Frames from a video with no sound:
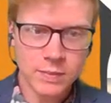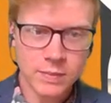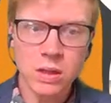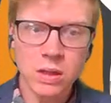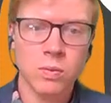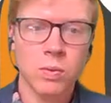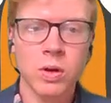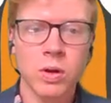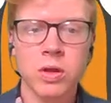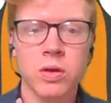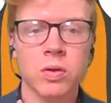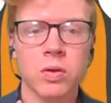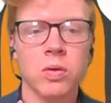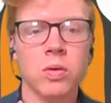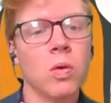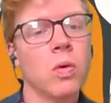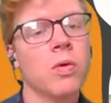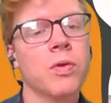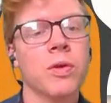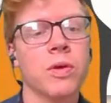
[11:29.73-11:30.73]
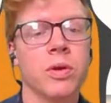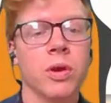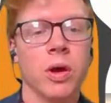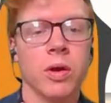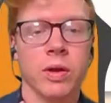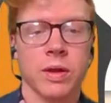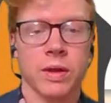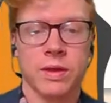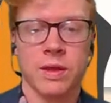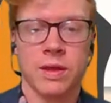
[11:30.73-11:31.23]
What you'll also
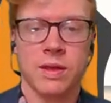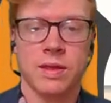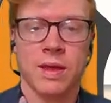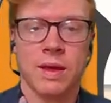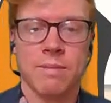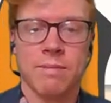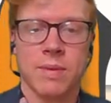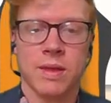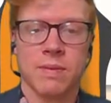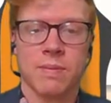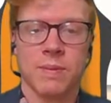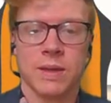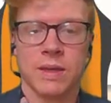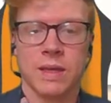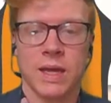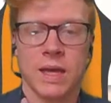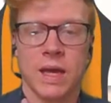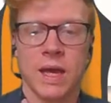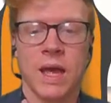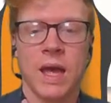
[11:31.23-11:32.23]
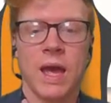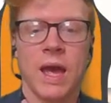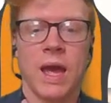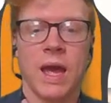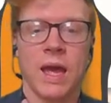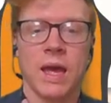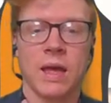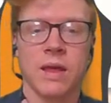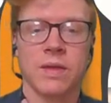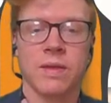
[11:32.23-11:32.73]
notice is that Miss McNair
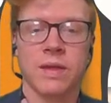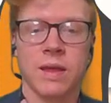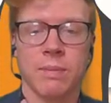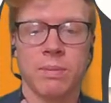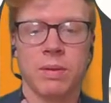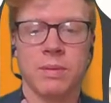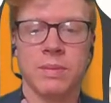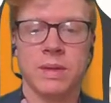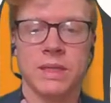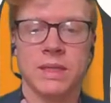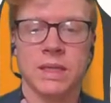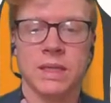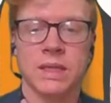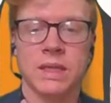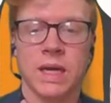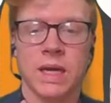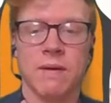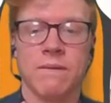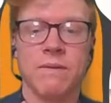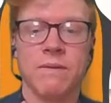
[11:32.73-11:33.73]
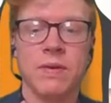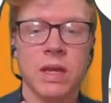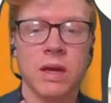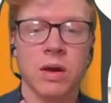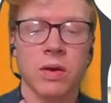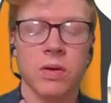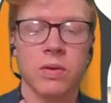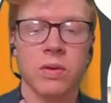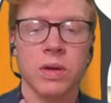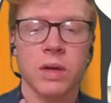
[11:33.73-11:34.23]
has supplemented a
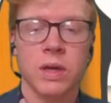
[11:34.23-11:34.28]
video